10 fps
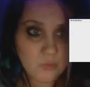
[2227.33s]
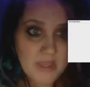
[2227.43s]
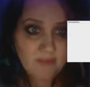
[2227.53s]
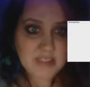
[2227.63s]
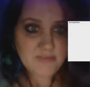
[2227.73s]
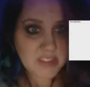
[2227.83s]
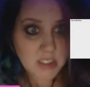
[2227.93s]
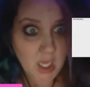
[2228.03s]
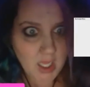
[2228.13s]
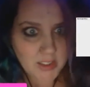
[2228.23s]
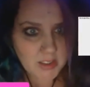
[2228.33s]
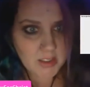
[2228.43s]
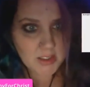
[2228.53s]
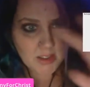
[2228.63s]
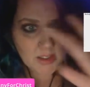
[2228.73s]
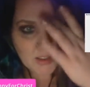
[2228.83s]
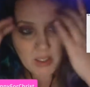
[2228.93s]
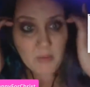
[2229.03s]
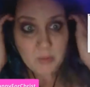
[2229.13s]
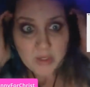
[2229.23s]
We haven't even done,
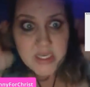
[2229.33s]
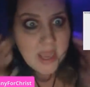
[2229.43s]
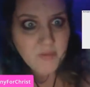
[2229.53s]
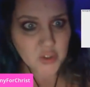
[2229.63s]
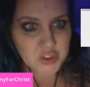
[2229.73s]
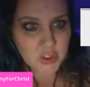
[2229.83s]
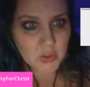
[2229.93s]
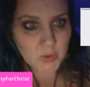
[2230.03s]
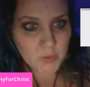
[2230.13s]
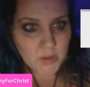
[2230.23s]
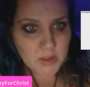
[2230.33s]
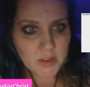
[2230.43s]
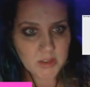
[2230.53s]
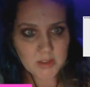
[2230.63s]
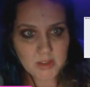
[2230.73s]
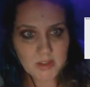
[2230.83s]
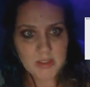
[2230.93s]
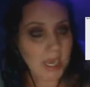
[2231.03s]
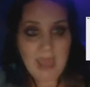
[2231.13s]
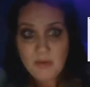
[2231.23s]
and we would never do.
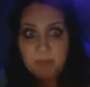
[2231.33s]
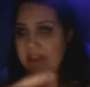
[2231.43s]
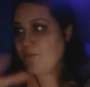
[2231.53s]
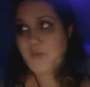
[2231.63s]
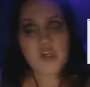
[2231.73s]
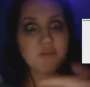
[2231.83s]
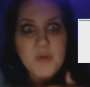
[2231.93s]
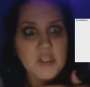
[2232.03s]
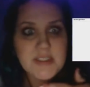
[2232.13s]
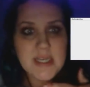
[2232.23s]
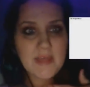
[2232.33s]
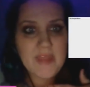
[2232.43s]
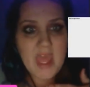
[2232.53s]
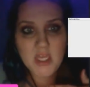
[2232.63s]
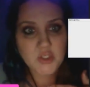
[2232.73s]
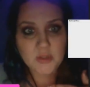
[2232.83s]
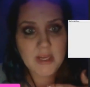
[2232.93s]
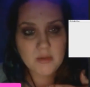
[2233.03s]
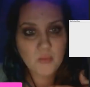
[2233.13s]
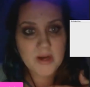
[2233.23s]
I would be the first person on that
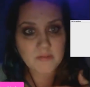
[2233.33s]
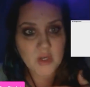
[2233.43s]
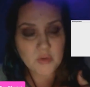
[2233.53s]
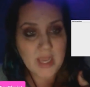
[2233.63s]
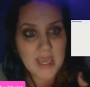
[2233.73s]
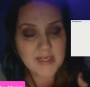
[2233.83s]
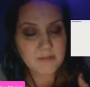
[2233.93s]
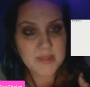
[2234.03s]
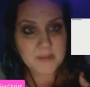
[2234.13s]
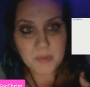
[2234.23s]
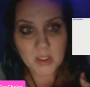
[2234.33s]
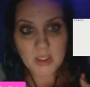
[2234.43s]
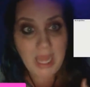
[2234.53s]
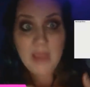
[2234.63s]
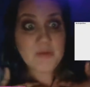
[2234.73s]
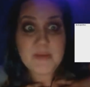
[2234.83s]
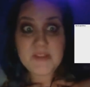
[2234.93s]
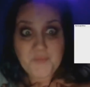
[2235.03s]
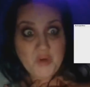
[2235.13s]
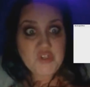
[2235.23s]
Underground Railroad hiding people. I would be
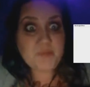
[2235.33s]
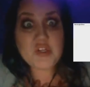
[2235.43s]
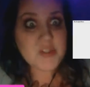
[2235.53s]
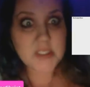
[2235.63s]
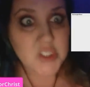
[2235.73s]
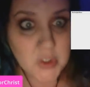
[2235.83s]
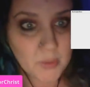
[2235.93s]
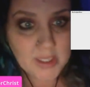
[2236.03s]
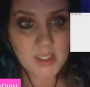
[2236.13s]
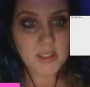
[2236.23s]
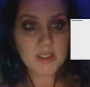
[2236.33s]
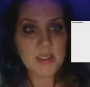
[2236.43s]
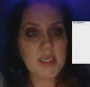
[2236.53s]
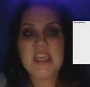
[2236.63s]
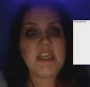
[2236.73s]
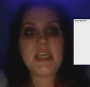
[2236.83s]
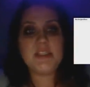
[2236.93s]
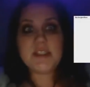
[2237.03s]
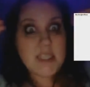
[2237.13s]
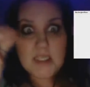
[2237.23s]
the first person to do it in an
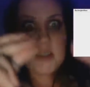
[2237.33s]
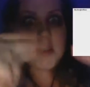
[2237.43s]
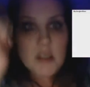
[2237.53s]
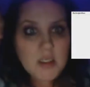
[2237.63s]
instant.